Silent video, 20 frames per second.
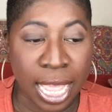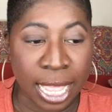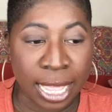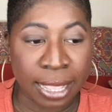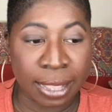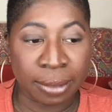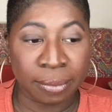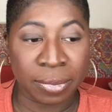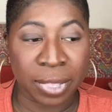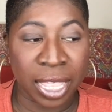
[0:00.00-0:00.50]

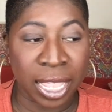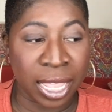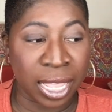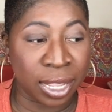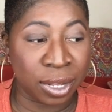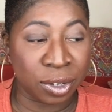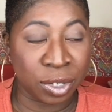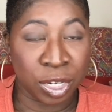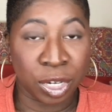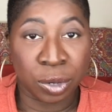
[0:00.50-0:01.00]
um,
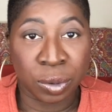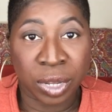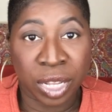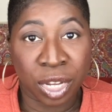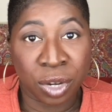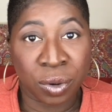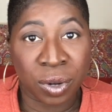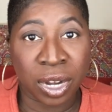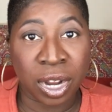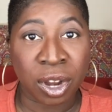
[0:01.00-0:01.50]
and you know
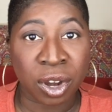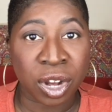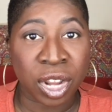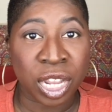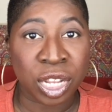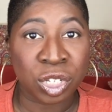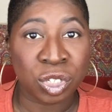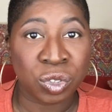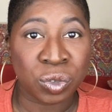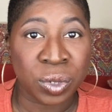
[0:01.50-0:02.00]
here in our
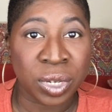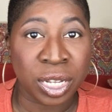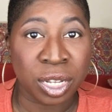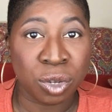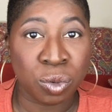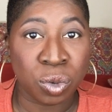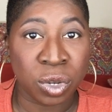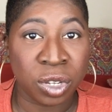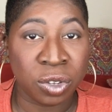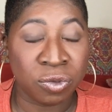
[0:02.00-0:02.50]

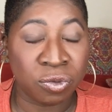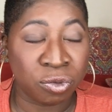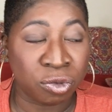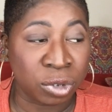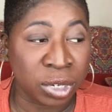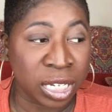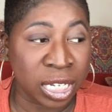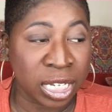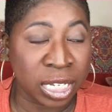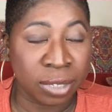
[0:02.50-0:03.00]
country we've
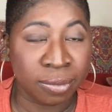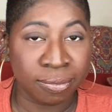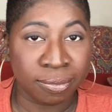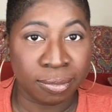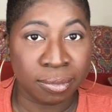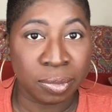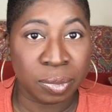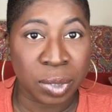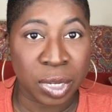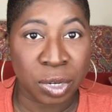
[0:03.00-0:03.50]
really
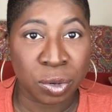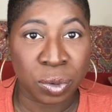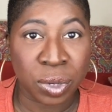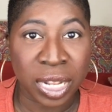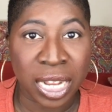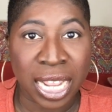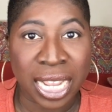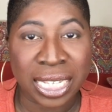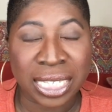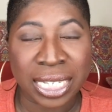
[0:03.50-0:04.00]
been
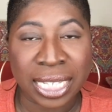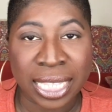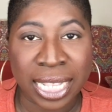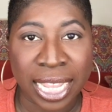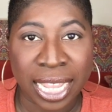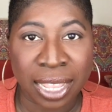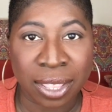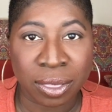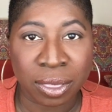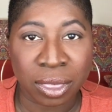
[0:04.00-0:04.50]
realizing the
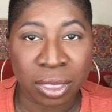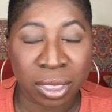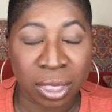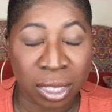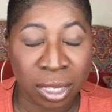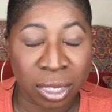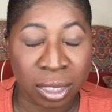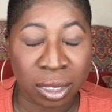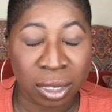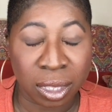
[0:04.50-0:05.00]
in,
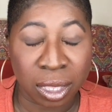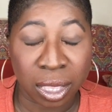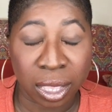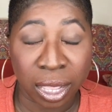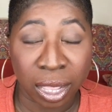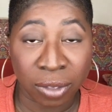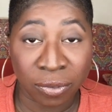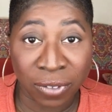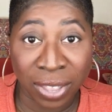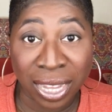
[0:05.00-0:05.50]
the
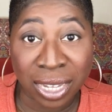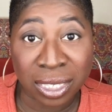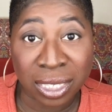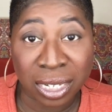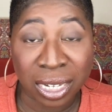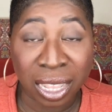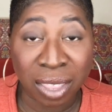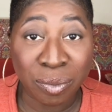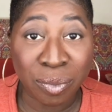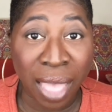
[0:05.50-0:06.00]
effects
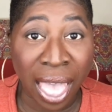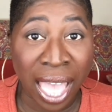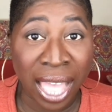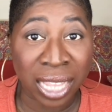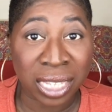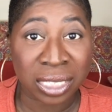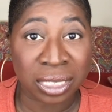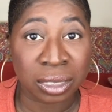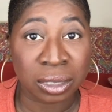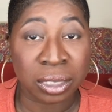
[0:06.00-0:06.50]
and
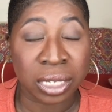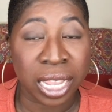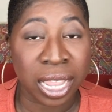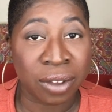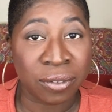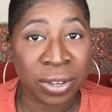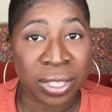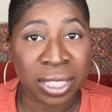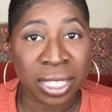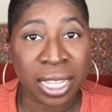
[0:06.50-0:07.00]
impacts and
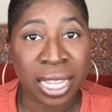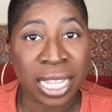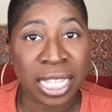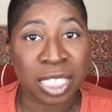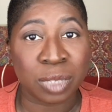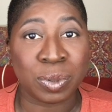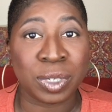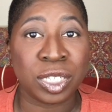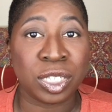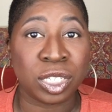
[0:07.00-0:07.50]
everything
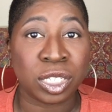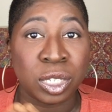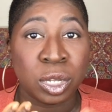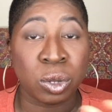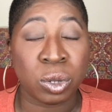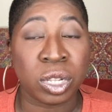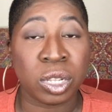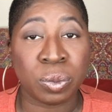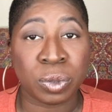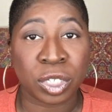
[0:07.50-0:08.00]
has been
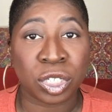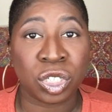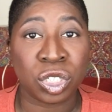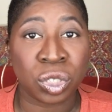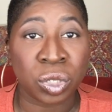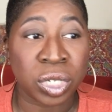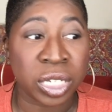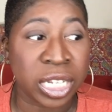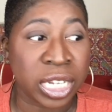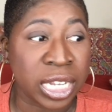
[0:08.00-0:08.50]
slowly but
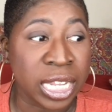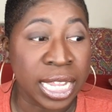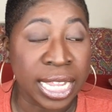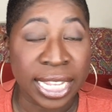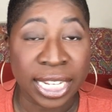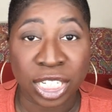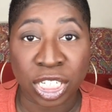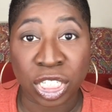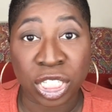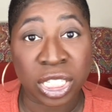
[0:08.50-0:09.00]
surely
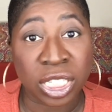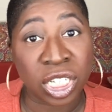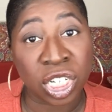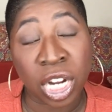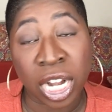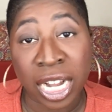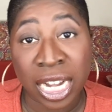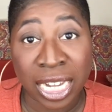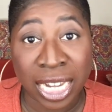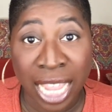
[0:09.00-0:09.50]
just
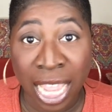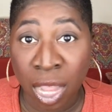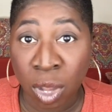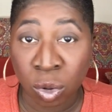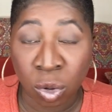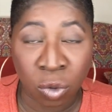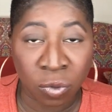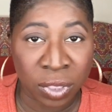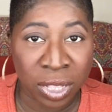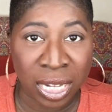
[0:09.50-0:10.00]
shutting
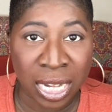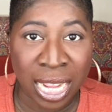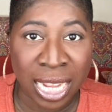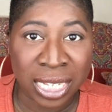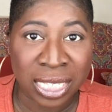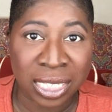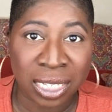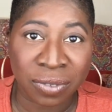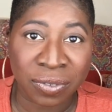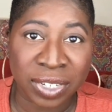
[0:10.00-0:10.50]
down over the
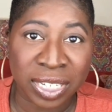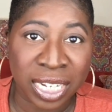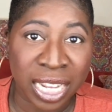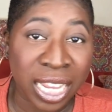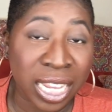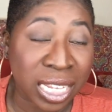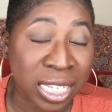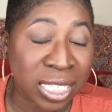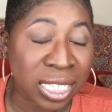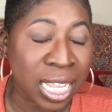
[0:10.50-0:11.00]
last seven
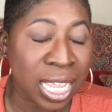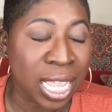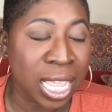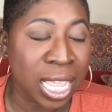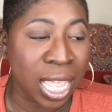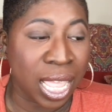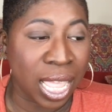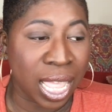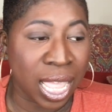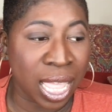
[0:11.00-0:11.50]
days
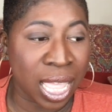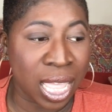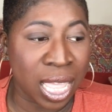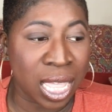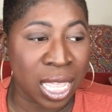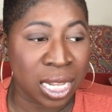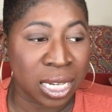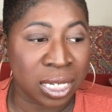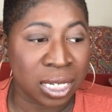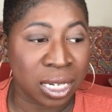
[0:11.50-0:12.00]

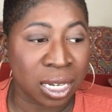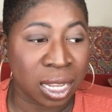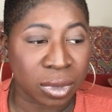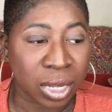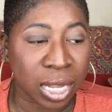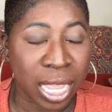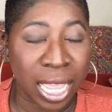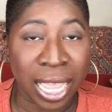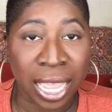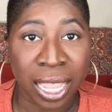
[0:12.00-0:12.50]
and
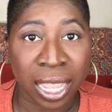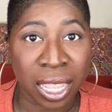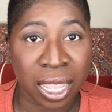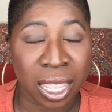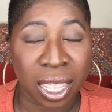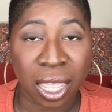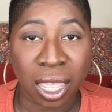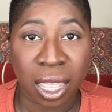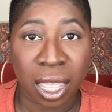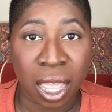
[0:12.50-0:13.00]

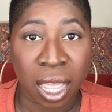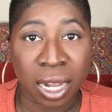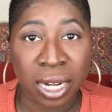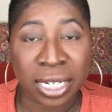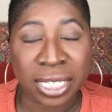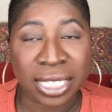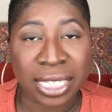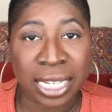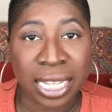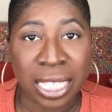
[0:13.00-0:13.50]
I
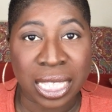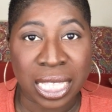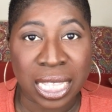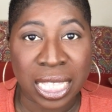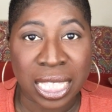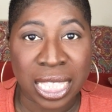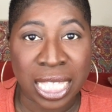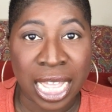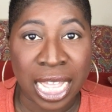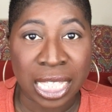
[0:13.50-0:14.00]
honestly
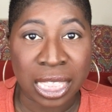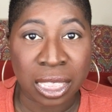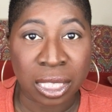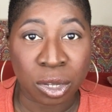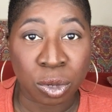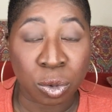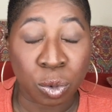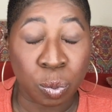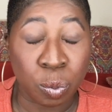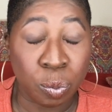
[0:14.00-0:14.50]
think that the
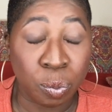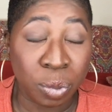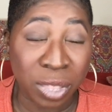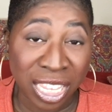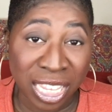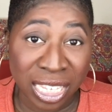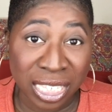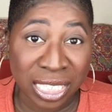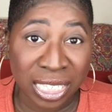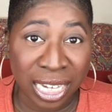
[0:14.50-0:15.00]

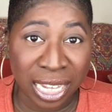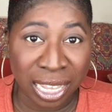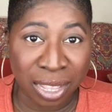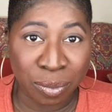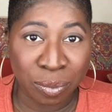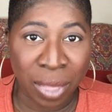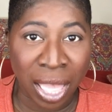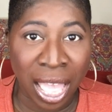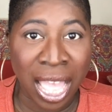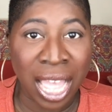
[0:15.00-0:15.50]
biggest
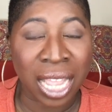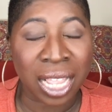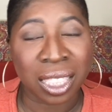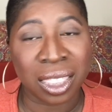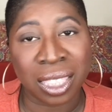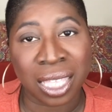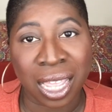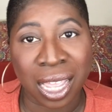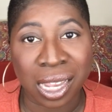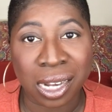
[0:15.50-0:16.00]

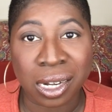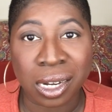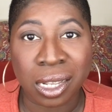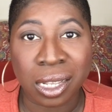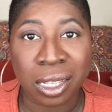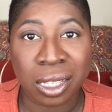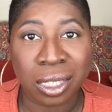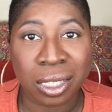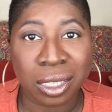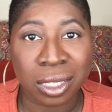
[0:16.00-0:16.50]
impact that
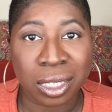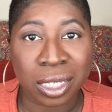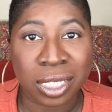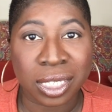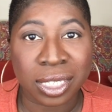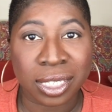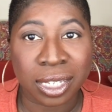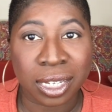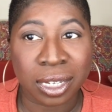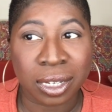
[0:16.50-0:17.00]

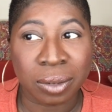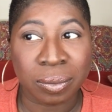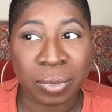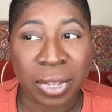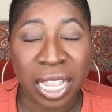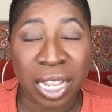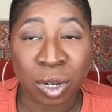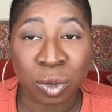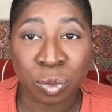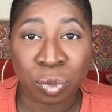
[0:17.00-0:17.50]
this um,
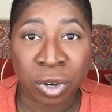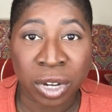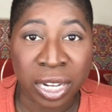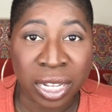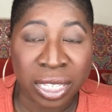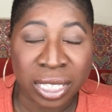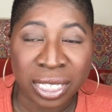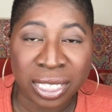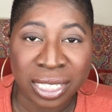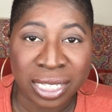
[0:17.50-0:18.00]
outbreak
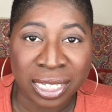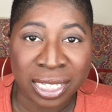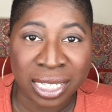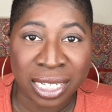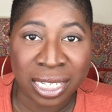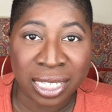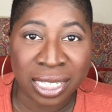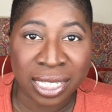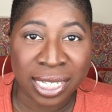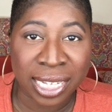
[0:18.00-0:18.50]
and this
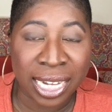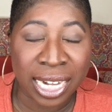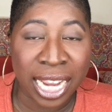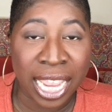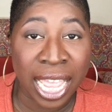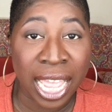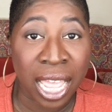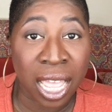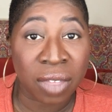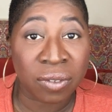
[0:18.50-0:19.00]
disease is going
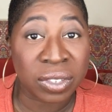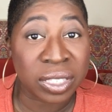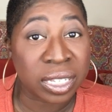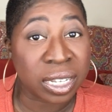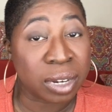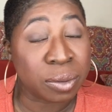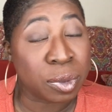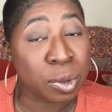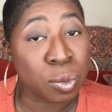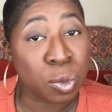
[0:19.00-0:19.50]
to have is
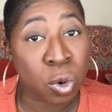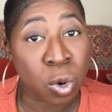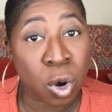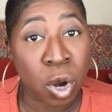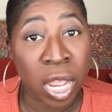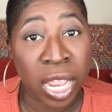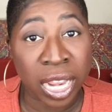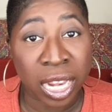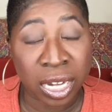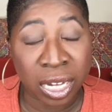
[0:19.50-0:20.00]
going to be more
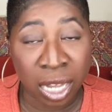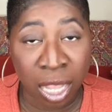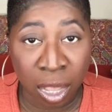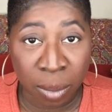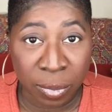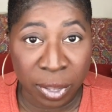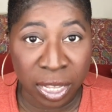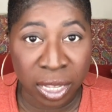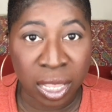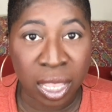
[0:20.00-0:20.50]

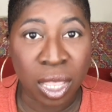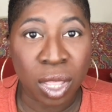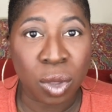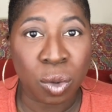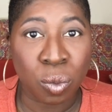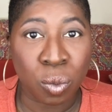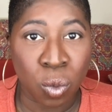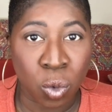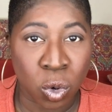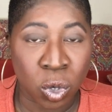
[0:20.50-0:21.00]
economic,
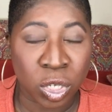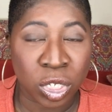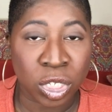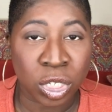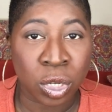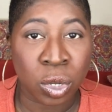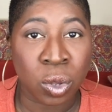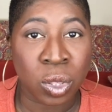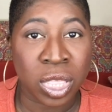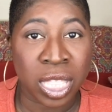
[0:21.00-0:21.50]
more
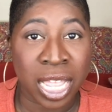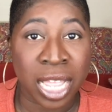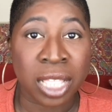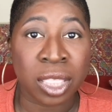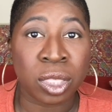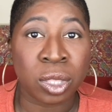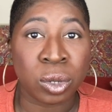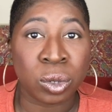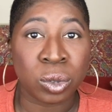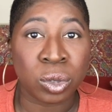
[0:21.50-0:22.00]
so than
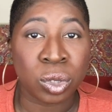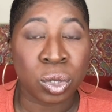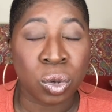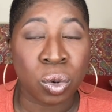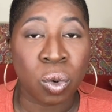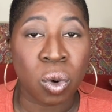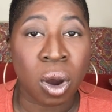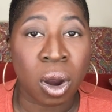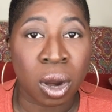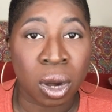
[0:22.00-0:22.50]
those
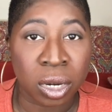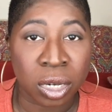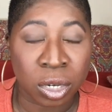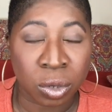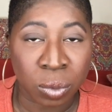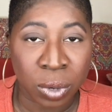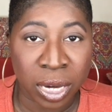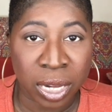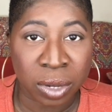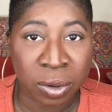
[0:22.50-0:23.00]
who are
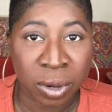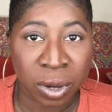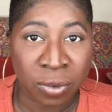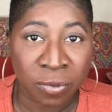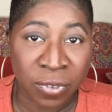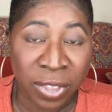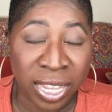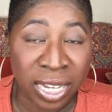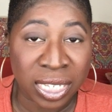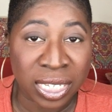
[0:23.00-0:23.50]
directly
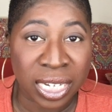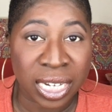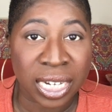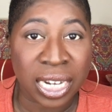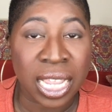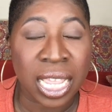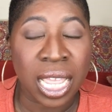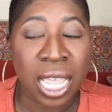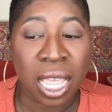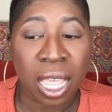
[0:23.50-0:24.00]
affected.
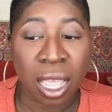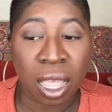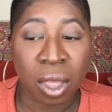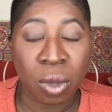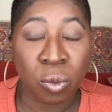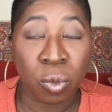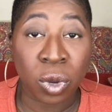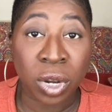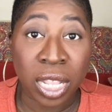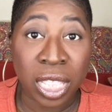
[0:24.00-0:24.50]

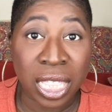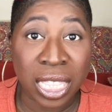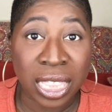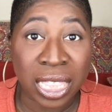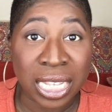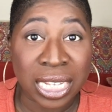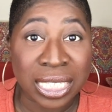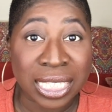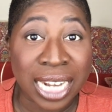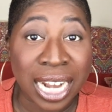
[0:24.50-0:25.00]
Um, one of the
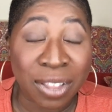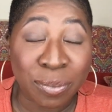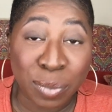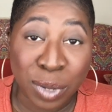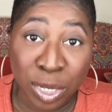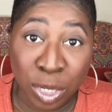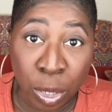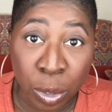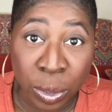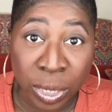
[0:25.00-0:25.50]
things I've
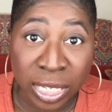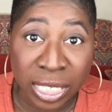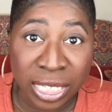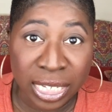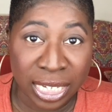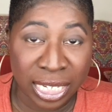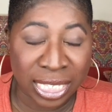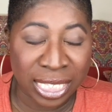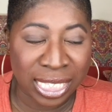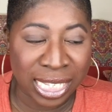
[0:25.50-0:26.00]
been
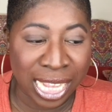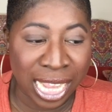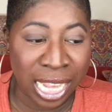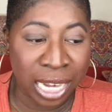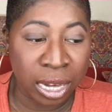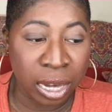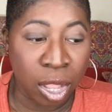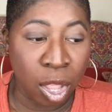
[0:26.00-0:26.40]
noticing is that